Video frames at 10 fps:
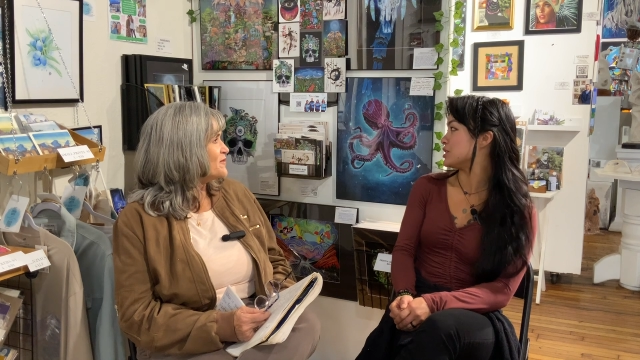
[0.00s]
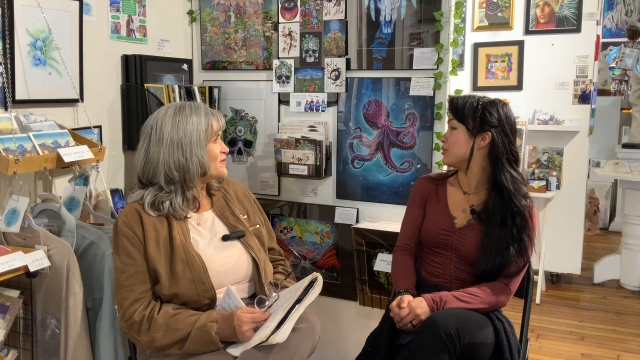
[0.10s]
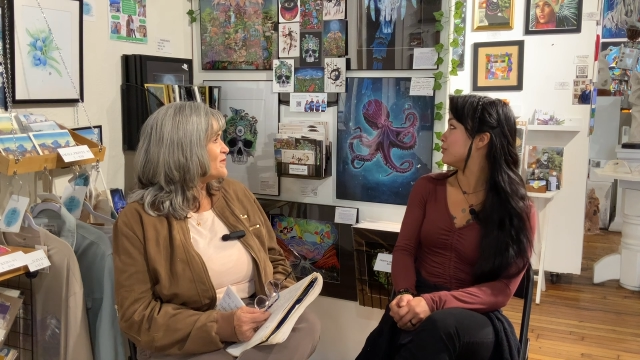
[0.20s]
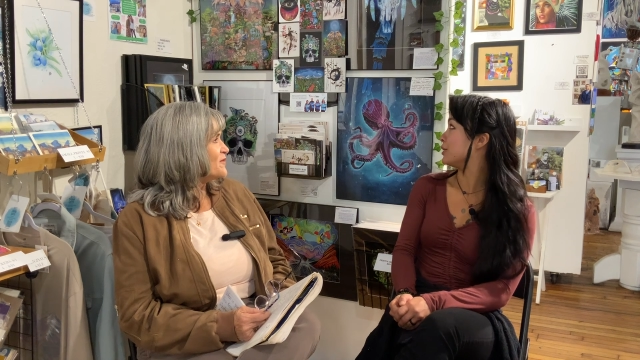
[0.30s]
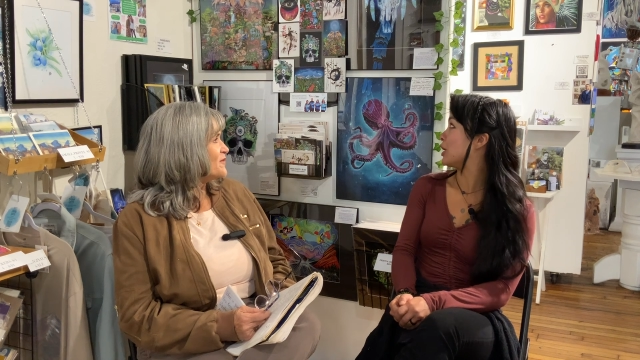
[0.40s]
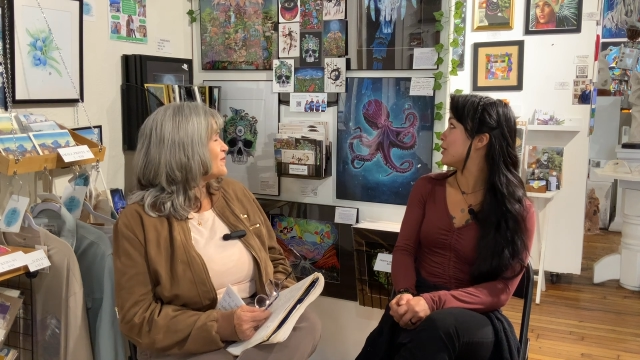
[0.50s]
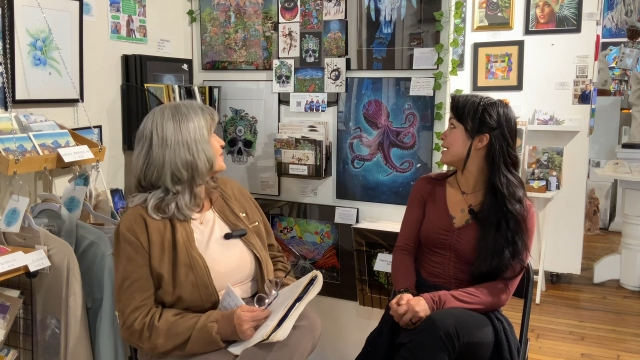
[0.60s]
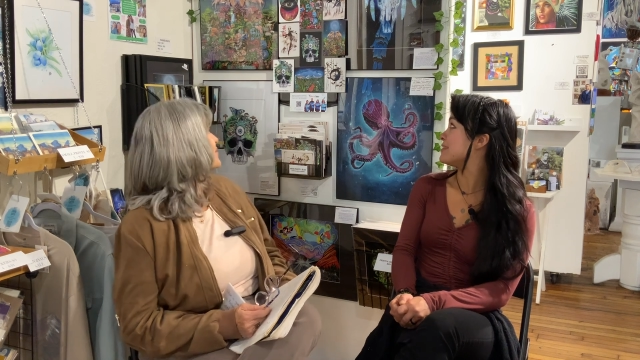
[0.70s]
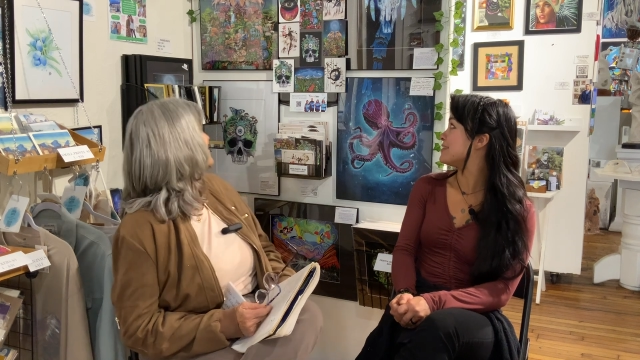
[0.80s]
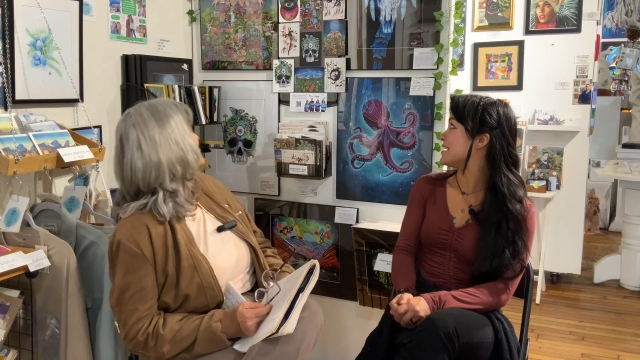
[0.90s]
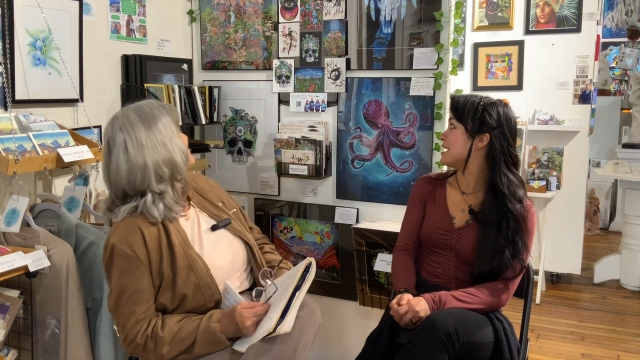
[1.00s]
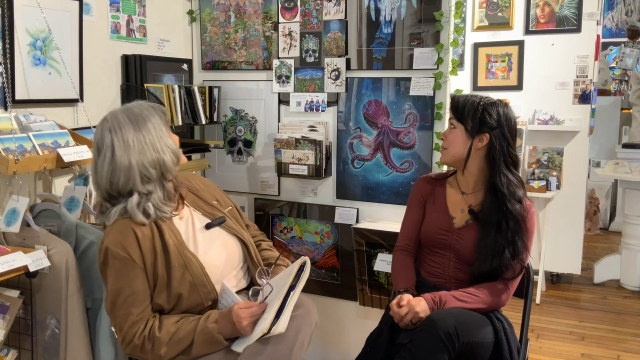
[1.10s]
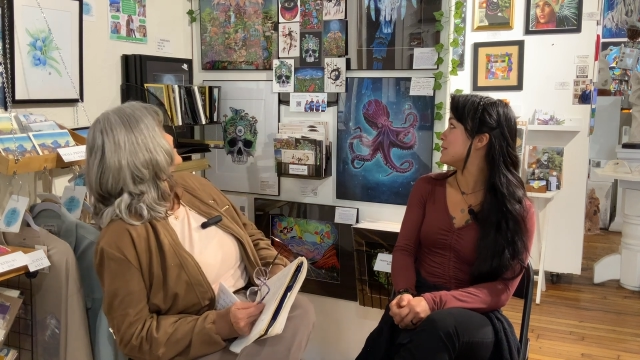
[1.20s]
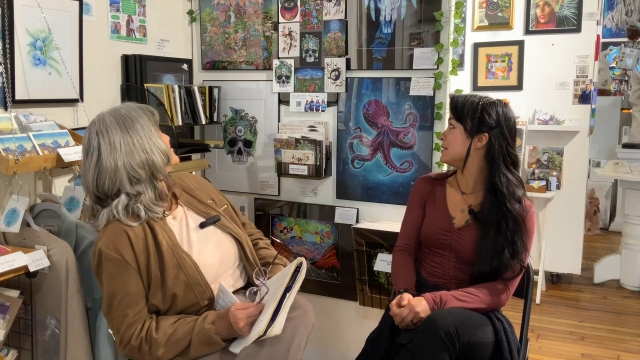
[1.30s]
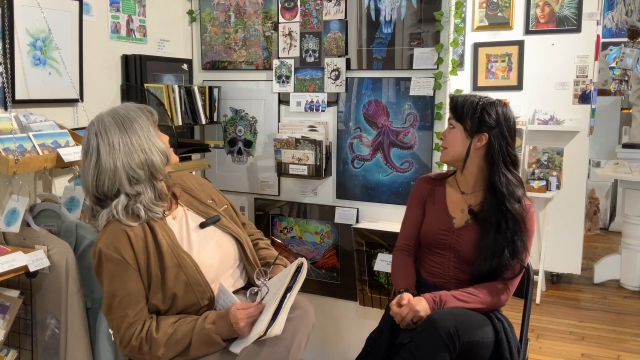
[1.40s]
are a recurring theme in
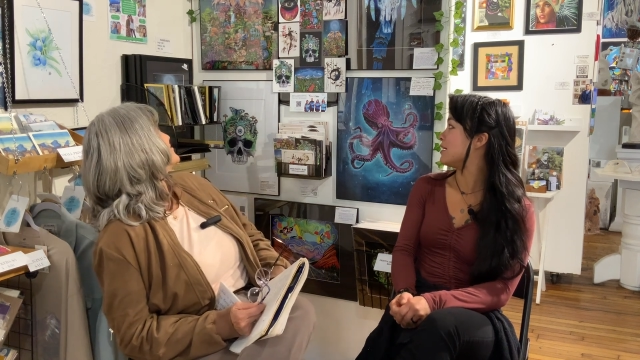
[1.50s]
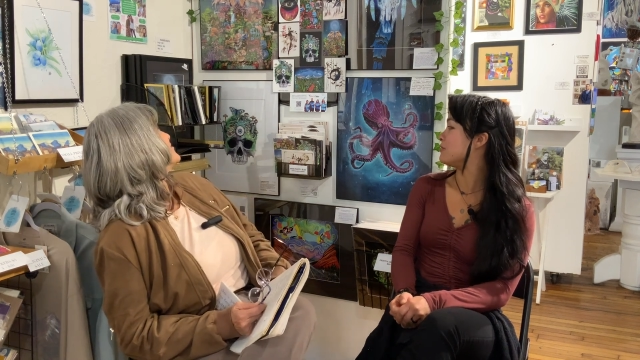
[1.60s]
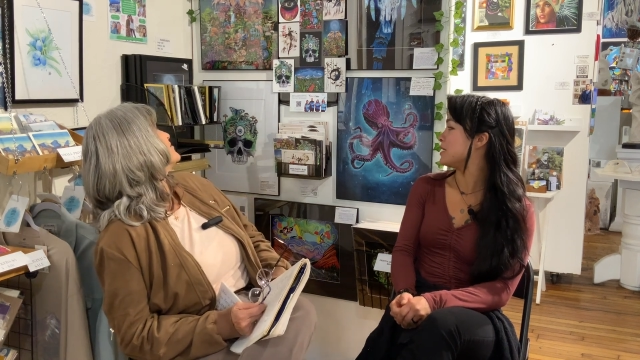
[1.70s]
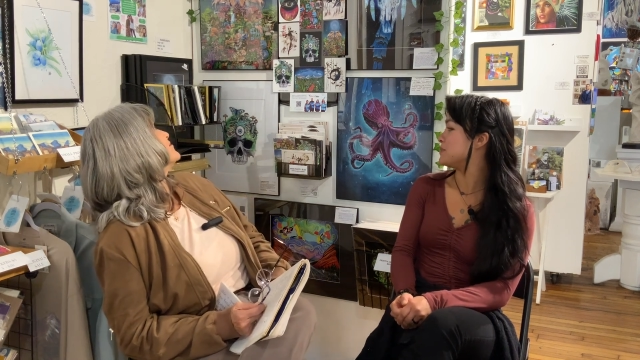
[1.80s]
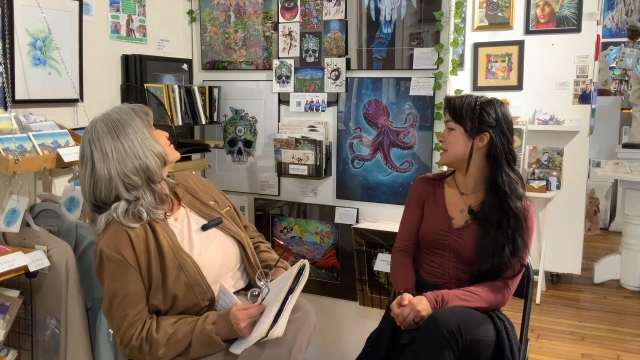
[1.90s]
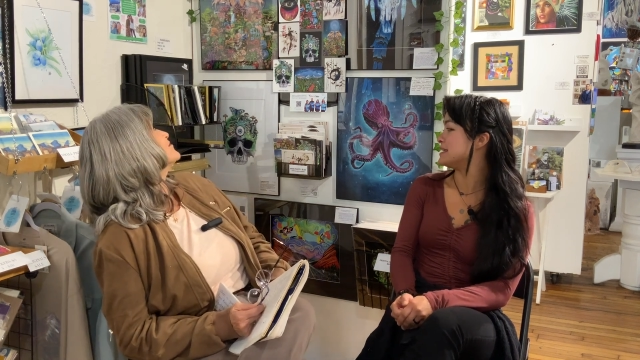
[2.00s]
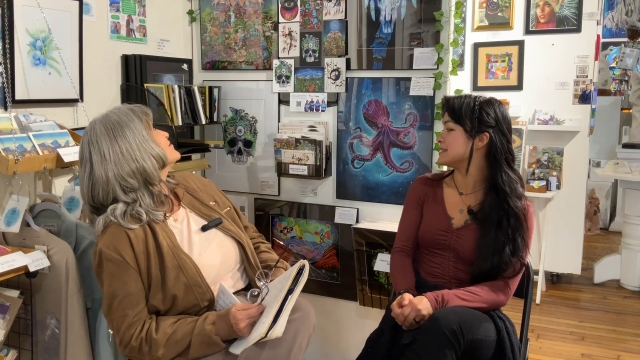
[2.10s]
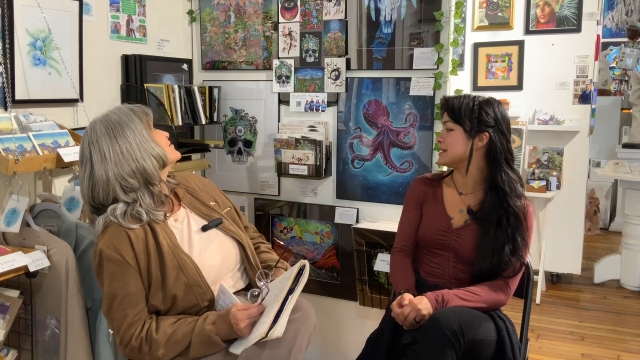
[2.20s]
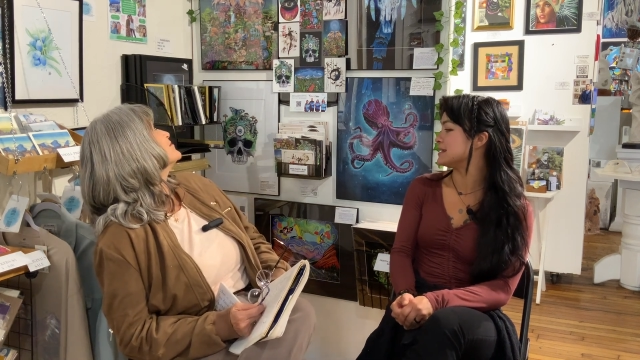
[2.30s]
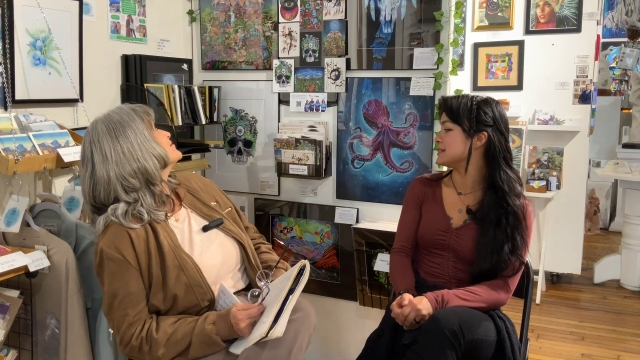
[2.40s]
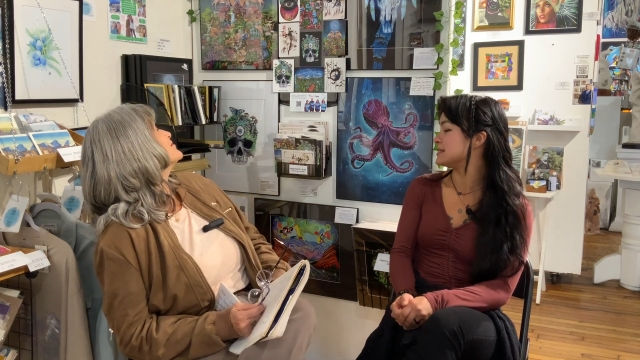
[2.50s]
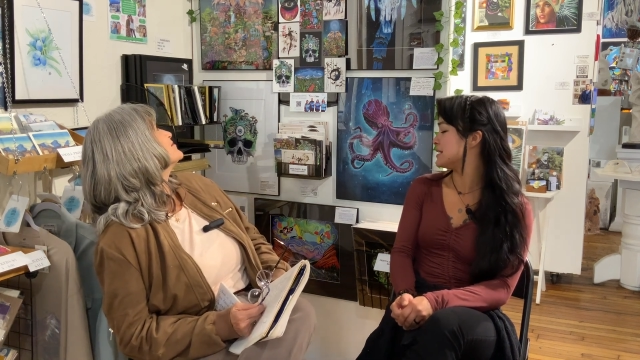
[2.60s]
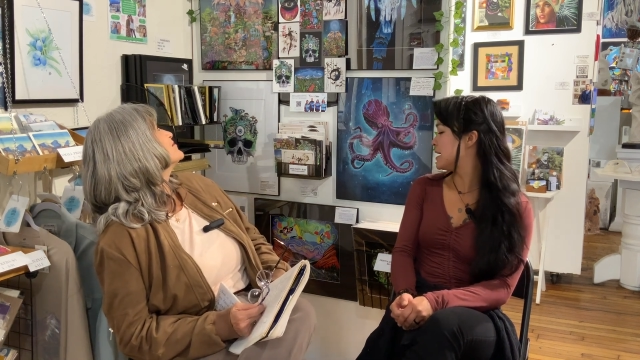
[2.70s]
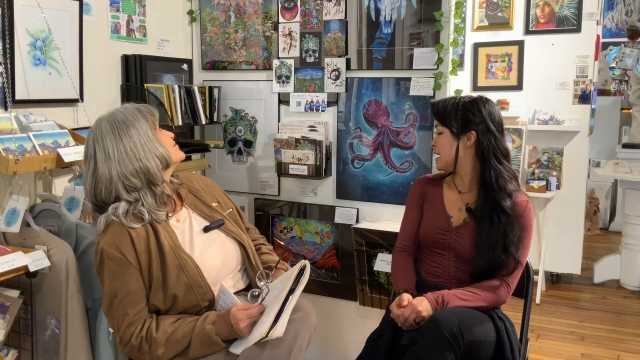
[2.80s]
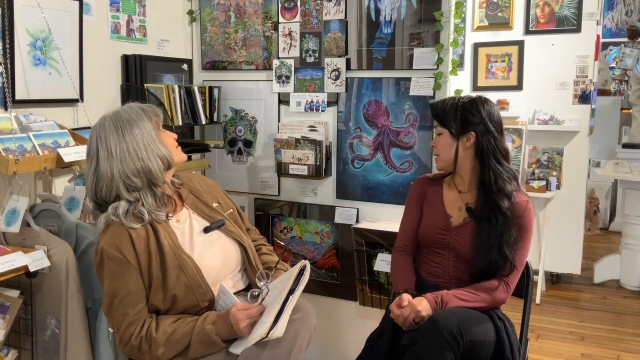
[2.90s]
a lot of my pieces.
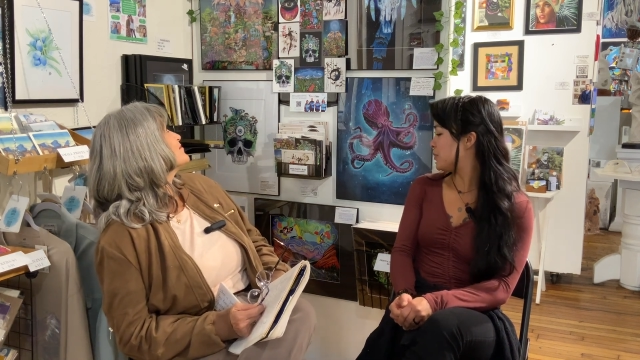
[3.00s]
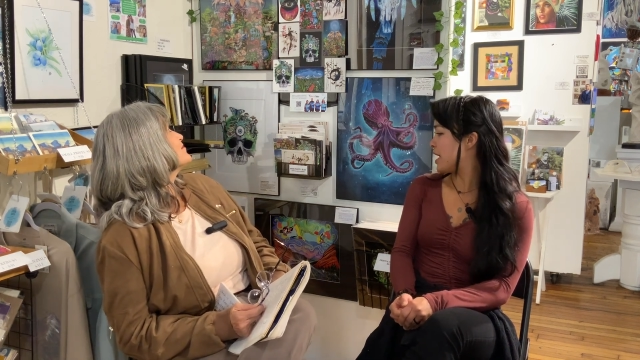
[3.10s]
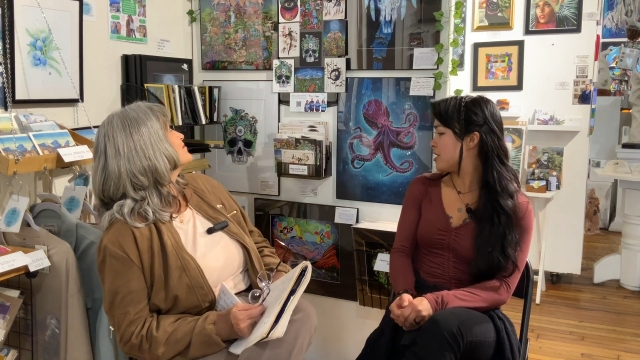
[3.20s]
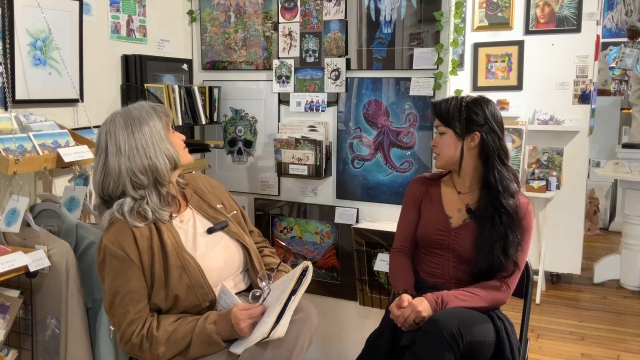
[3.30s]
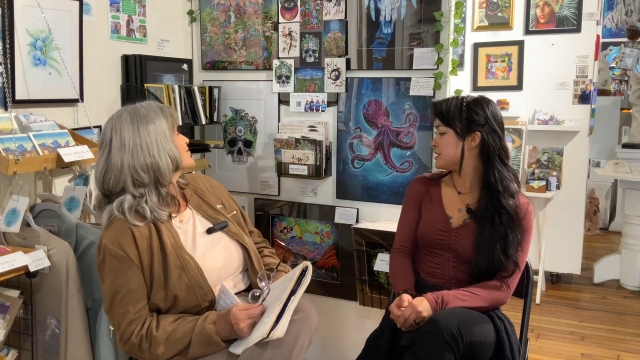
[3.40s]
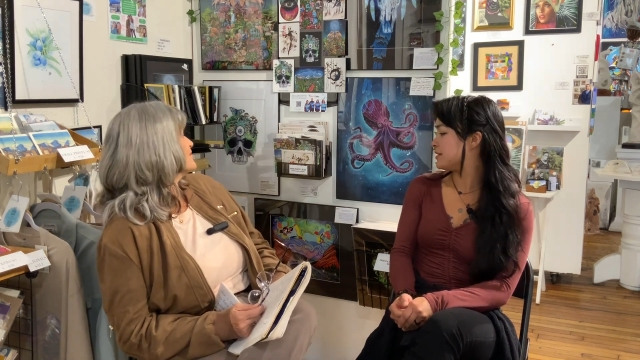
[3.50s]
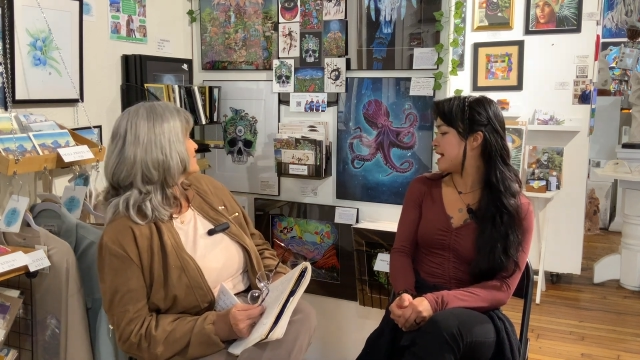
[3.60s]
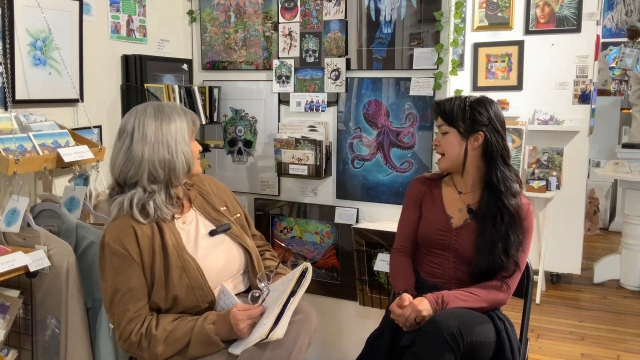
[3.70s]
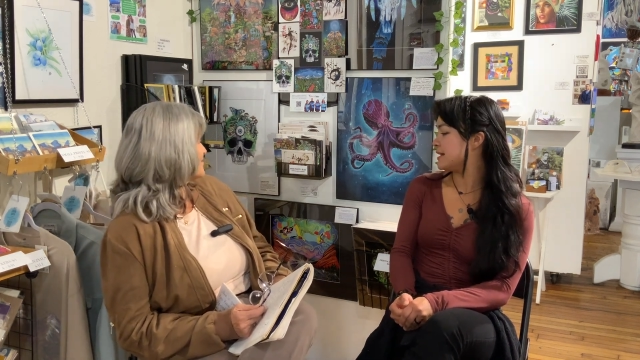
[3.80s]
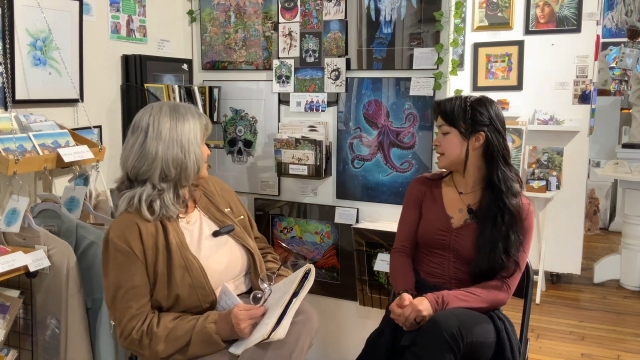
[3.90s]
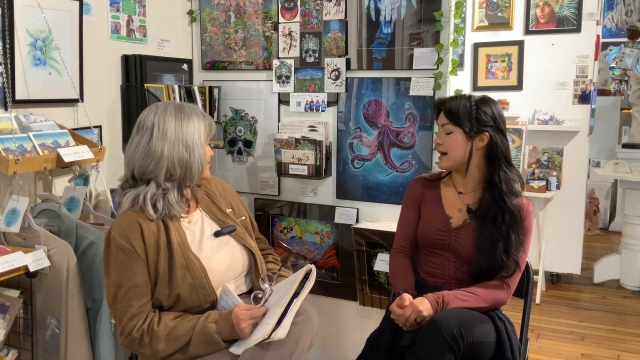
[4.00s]
Prior to that,